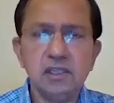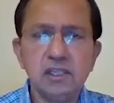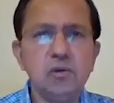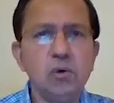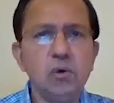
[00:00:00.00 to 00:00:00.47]

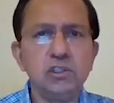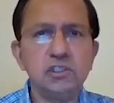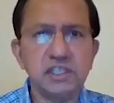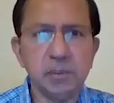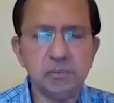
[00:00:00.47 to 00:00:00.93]
the whole
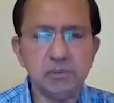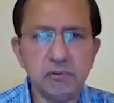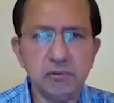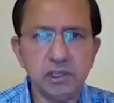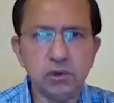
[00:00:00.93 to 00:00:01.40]
step
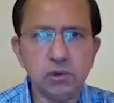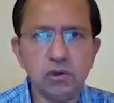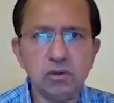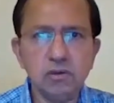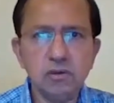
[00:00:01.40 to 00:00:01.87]
that we
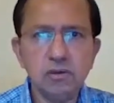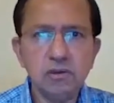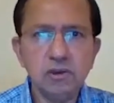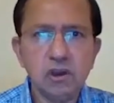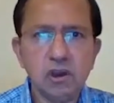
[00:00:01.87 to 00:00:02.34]
took
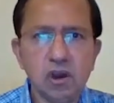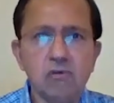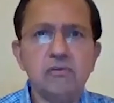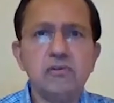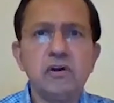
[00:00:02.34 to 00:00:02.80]

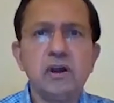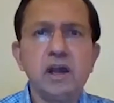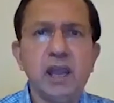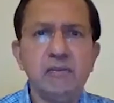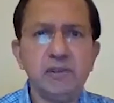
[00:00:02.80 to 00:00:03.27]
of
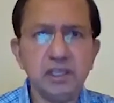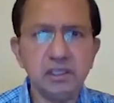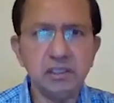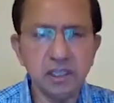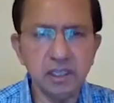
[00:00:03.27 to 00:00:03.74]

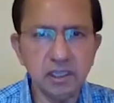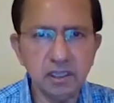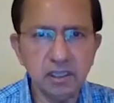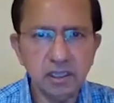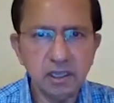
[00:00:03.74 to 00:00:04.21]
having
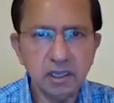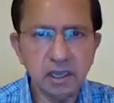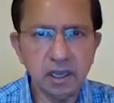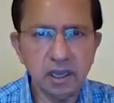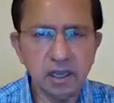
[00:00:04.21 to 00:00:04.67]
the
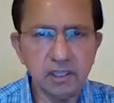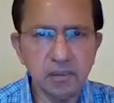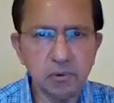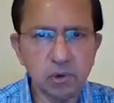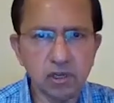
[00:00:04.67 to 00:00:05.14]

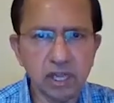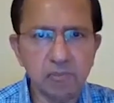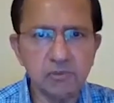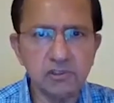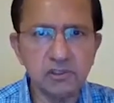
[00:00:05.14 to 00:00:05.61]

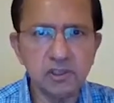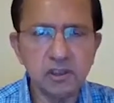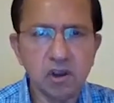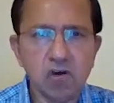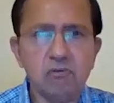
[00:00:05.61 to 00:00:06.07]
programs
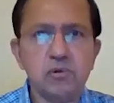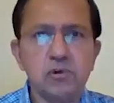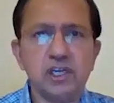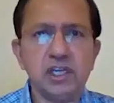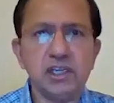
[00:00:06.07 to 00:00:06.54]
of
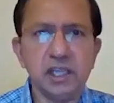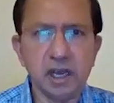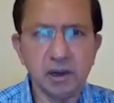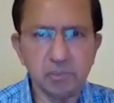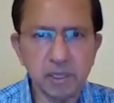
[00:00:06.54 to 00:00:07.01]

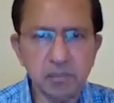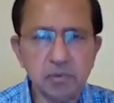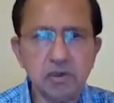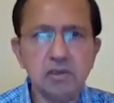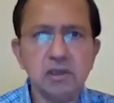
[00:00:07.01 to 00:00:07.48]
protecting our
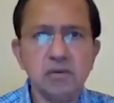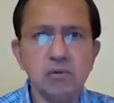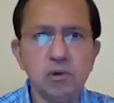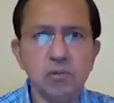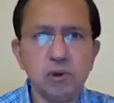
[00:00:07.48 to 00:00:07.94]
people
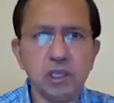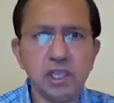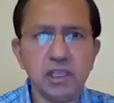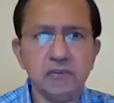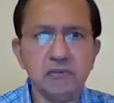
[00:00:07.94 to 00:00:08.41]
who are
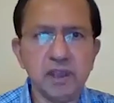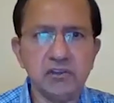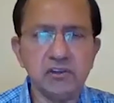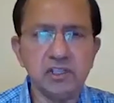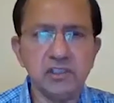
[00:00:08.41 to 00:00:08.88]
working in the
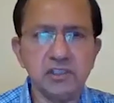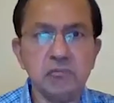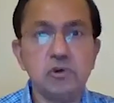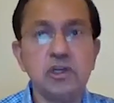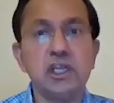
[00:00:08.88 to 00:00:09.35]
factories
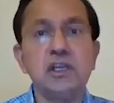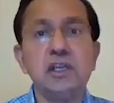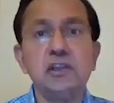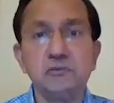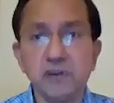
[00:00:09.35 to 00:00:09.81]
and
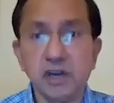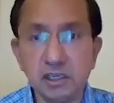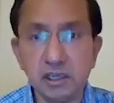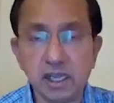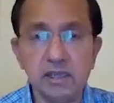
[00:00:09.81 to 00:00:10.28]
protecting the
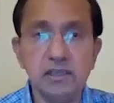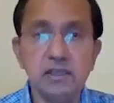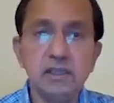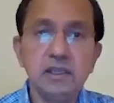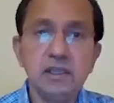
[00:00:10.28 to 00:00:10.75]
front line
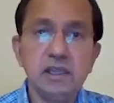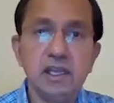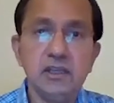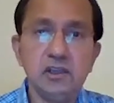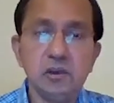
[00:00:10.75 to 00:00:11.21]

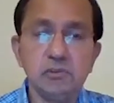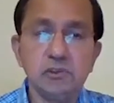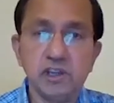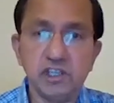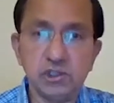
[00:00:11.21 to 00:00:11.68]
in terms
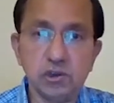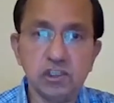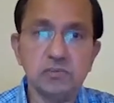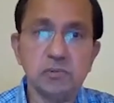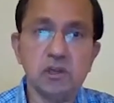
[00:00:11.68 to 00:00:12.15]
of
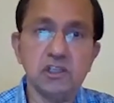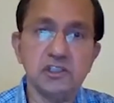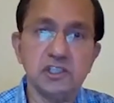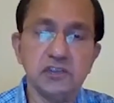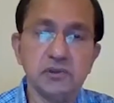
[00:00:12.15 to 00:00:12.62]
insurance
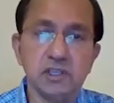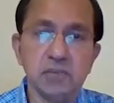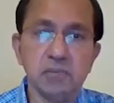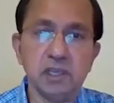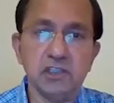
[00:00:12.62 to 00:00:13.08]
policies for
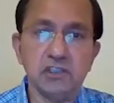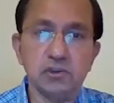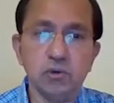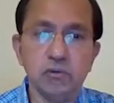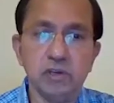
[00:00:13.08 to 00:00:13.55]
them
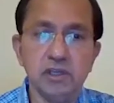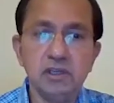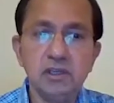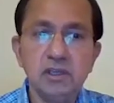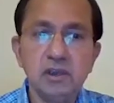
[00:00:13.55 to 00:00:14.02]
against COVID
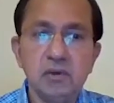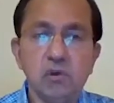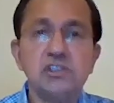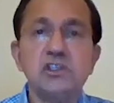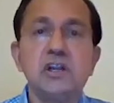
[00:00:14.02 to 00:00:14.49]

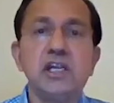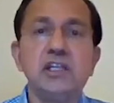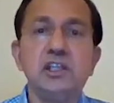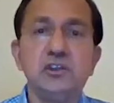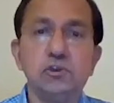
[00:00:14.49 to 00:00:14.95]
was the
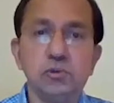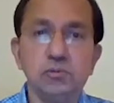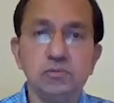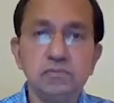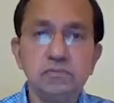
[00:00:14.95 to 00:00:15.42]
right thing to do.